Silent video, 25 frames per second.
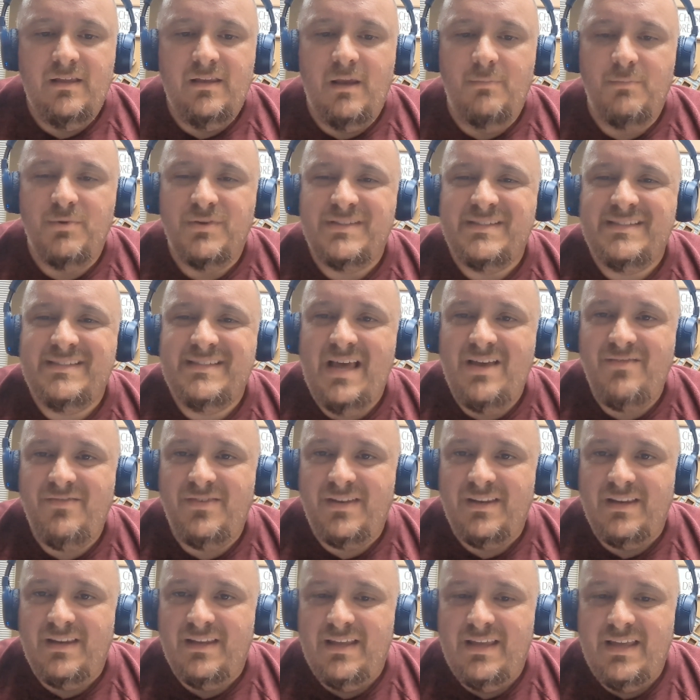Number
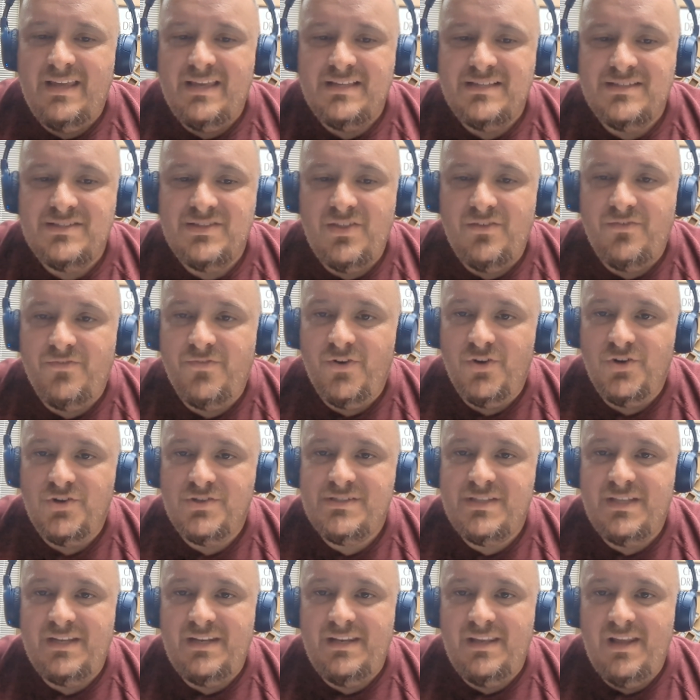seven is the
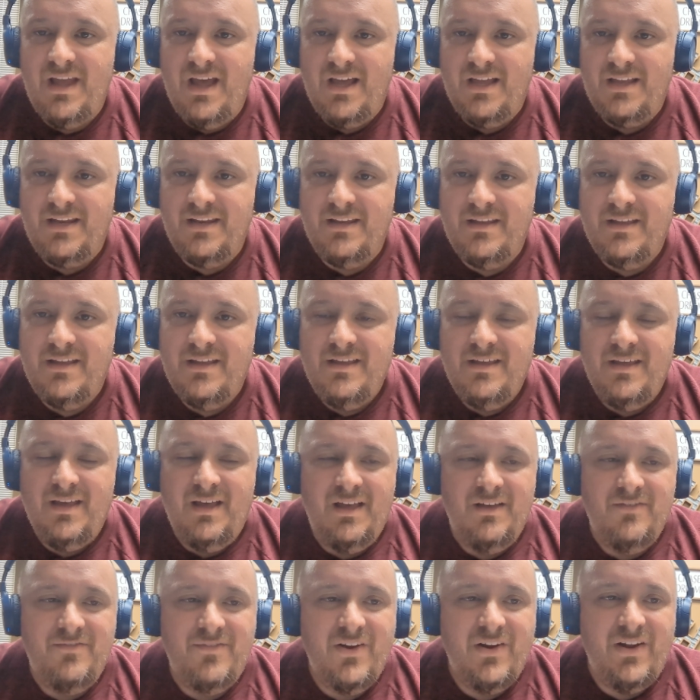first nun.
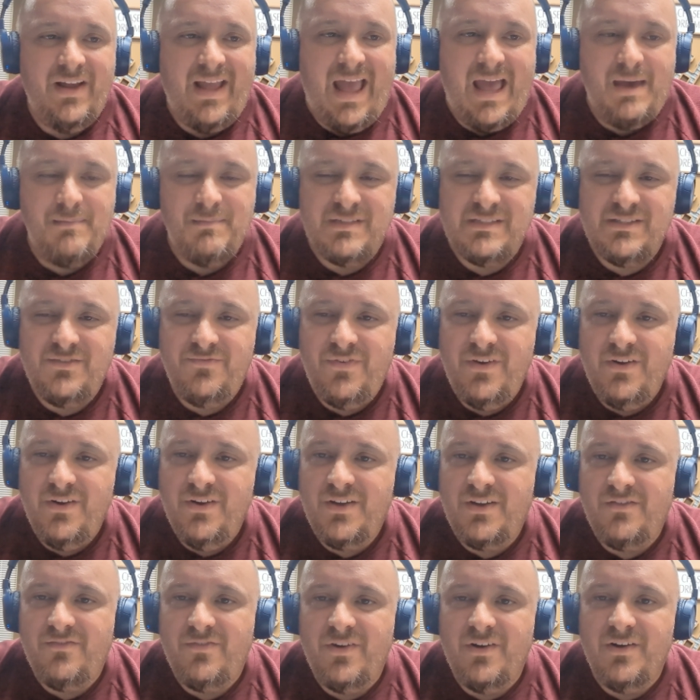Uh, very
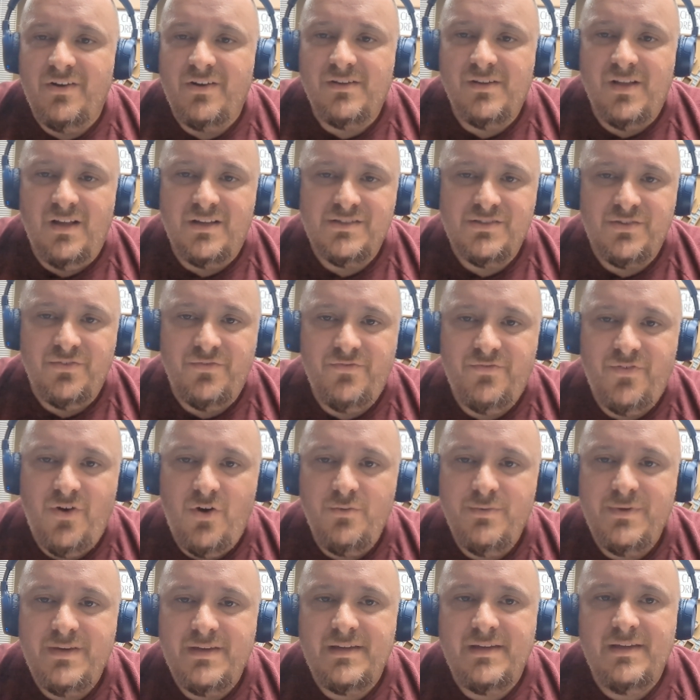atmospheric, very
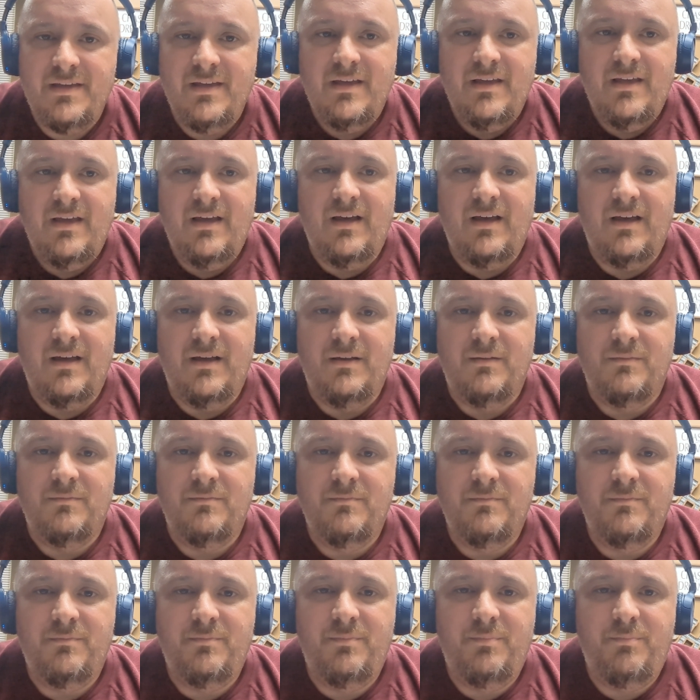claustrophobic,
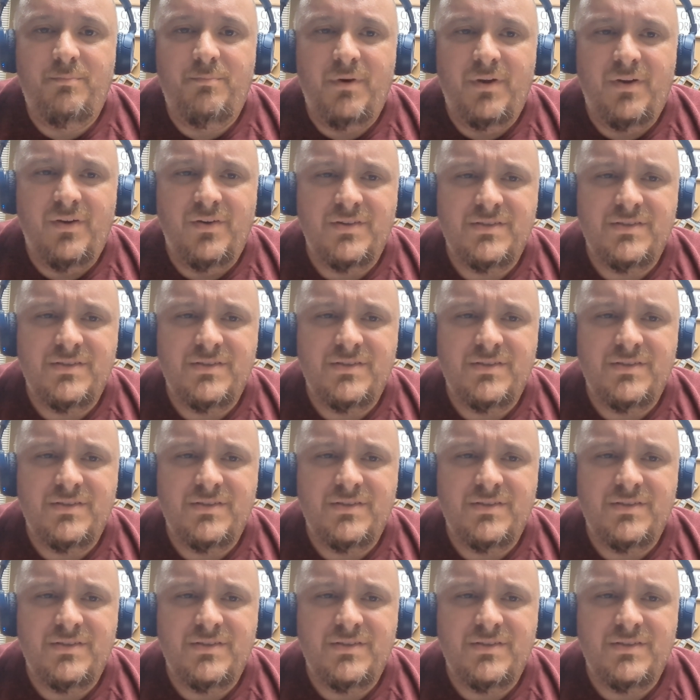um, but